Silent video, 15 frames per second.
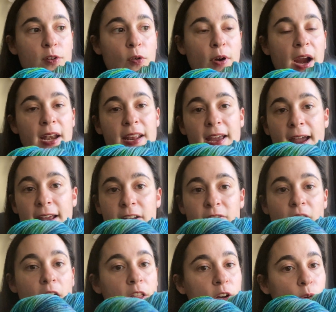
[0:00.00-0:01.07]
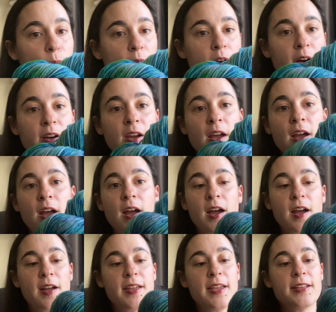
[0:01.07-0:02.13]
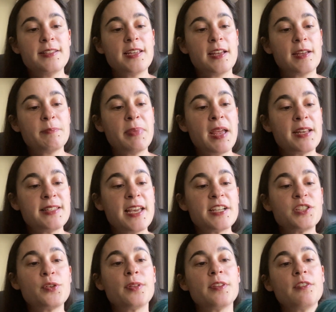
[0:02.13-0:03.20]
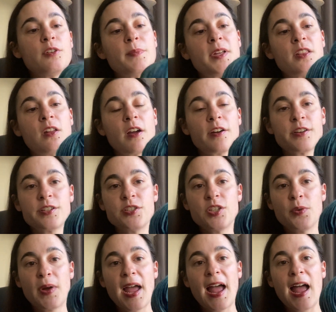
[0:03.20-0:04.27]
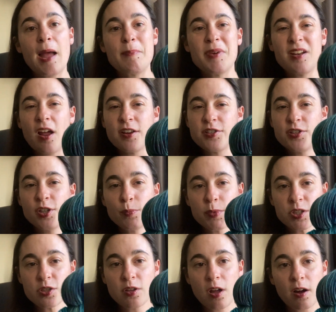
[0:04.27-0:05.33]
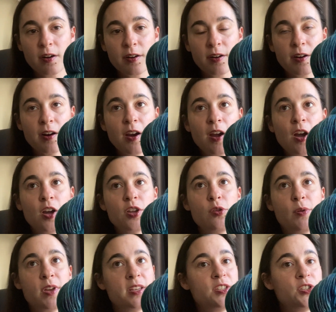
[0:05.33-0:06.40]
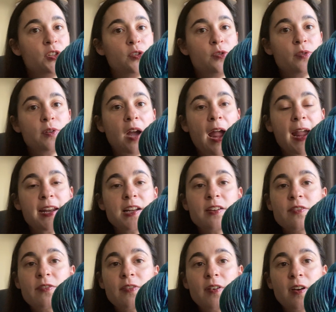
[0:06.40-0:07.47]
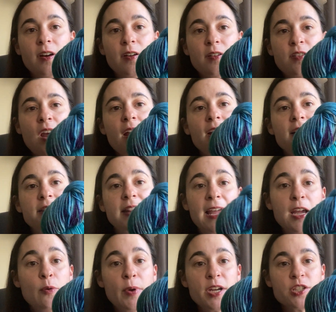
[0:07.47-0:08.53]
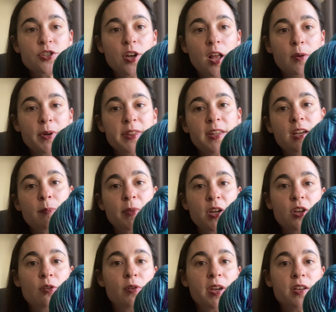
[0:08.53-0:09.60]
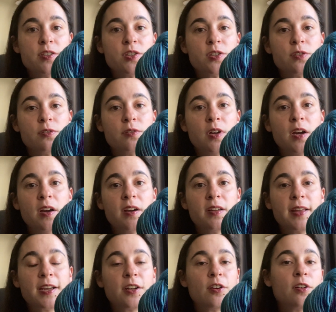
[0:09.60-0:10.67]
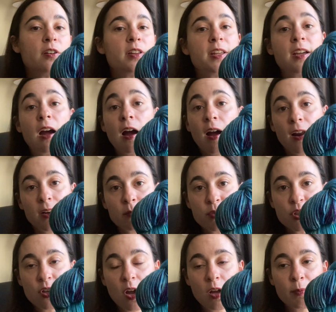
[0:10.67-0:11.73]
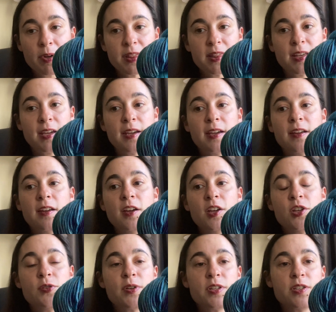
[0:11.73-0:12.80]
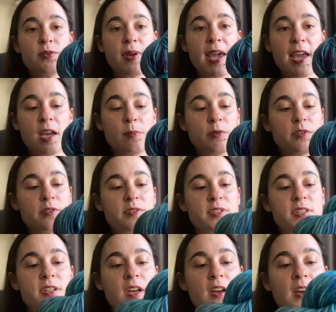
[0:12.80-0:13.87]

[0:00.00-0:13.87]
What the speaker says: or any kind of color work. It takes you a little bit longer to do a hat, but not too much longer. You can do kind of, not a lightweight shawl with it, but you can do like an early autumn shawl with it. You can do cables.